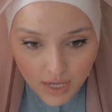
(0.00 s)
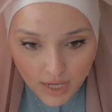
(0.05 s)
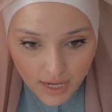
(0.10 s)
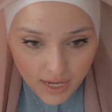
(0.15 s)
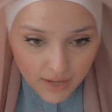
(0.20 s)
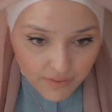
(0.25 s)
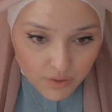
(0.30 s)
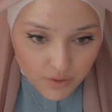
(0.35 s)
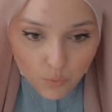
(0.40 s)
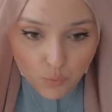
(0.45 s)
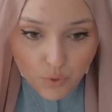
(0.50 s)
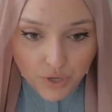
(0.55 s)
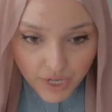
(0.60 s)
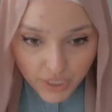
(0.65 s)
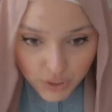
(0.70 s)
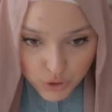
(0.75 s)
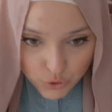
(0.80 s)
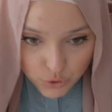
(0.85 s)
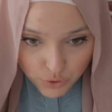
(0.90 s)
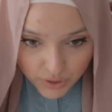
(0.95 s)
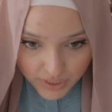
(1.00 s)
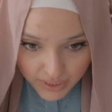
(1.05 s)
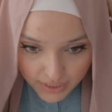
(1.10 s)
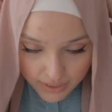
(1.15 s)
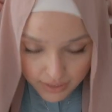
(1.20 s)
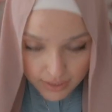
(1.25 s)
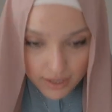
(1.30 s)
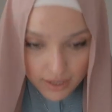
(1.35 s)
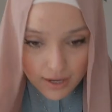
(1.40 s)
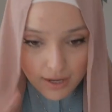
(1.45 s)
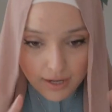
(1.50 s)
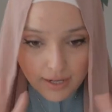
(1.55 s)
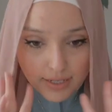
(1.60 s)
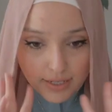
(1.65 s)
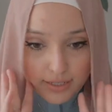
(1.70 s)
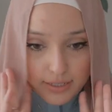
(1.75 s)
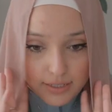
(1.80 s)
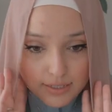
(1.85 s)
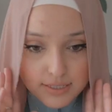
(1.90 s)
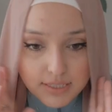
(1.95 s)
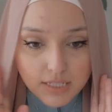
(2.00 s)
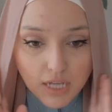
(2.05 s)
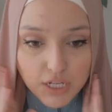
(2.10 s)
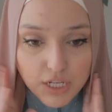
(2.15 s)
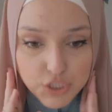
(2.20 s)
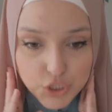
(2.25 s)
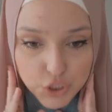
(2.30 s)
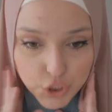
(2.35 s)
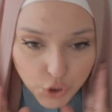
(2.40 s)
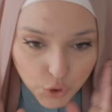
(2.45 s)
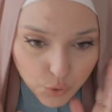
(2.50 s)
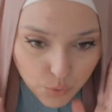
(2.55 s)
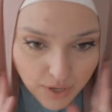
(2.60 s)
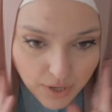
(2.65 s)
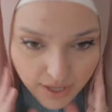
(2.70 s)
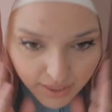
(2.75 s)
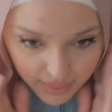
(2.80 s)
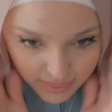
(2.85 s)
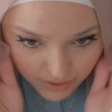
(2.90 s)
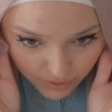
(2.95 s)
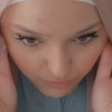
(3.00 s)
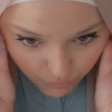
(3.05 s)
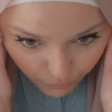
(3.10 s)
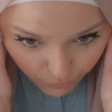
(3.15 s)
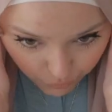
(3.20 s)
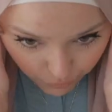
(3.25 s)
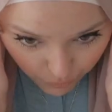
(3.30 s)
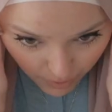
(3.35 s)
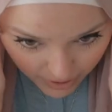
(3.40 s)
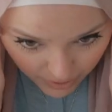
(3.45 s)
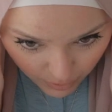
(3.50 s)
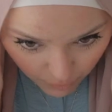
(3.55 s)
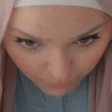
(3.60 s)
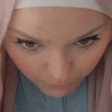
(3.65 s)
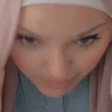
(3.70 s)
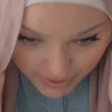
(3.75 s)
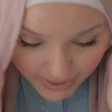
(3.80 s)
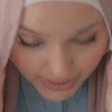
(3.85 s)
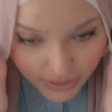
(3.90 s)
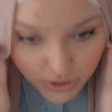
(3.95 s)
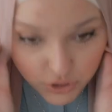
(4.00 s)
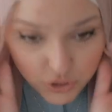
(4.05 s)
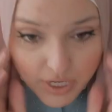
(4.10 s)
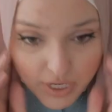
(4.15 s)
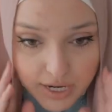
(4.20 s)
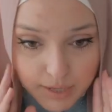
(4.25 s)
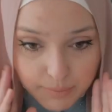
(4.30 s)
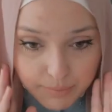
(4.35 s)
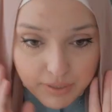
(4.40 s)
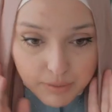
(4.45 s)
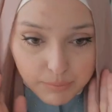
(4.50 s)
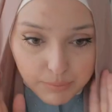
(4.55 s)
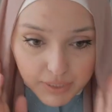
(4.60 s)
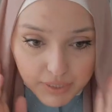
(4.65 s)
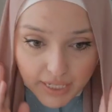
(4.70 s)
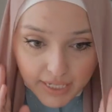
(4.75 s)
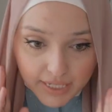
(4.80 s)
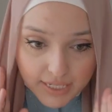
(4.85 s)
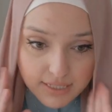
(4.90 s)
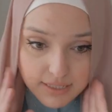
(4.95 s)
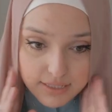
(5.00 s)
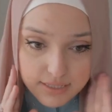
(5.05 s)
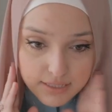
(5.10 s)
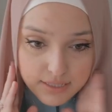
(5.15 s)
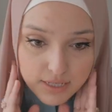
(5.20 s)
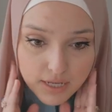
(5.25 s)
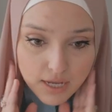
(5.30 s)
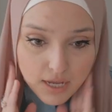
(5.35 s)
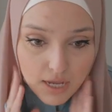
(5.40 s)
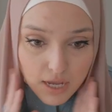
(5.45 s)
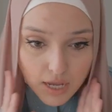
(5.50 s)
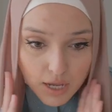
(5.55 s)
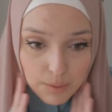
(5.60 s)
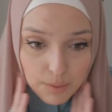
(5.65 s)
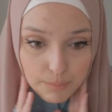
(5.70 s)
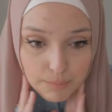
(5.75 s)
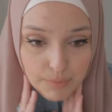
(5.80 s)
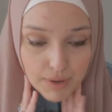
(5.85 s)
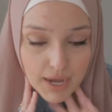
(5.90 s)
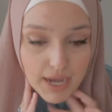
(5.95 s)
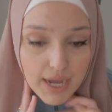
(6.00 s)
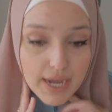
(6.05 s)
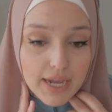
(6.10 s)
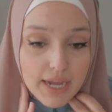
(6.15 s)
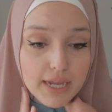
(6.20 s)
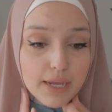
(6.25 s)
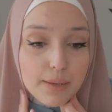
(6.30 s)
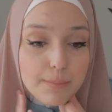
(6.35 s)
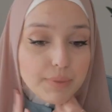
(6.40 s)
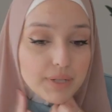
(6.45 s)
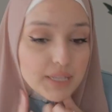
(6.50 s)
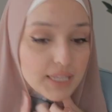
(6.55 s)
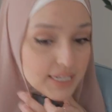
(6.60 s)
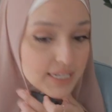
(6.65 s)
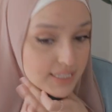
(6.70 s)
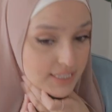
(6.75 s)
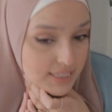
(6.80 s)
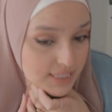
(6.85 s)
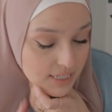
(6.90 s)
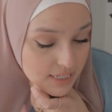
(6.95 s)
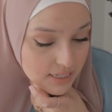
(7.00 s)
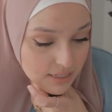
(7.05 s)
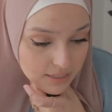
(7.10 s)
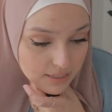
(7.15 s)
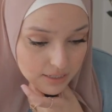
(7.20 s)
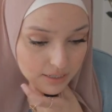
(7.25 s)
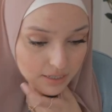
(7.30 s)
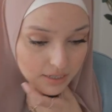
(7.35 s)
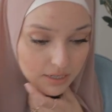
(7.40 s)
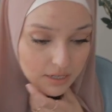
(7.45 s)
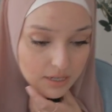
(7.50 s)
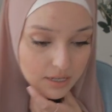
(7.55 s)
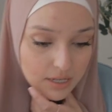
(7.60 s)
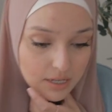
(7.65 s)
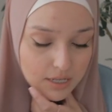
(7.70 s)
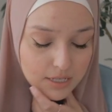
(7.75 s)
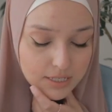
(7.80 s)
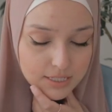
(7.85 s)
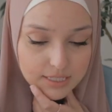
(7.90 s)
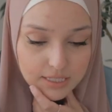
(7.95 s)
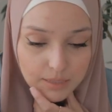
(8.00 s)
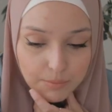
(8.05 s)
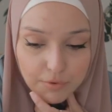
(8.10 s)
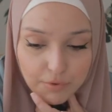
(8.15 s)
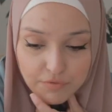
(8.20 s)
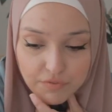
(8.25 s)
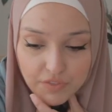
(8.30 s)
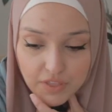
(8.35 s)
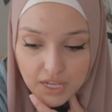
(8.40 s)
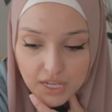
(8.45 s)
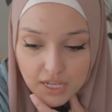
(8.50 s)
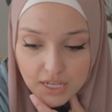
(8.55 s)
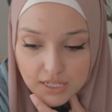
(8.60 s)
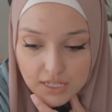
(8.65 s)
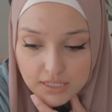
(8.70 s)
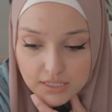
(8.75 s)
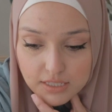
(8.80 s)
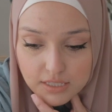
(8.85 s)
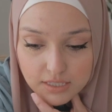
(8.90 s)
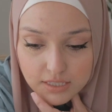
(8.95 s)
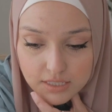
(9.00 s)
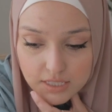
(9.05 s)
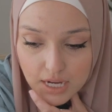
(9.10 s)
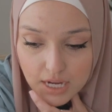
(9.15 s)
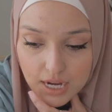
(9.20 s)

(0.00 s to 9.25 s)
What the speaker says: and then what I do here is I secure the front of my hijab in place by placing some of these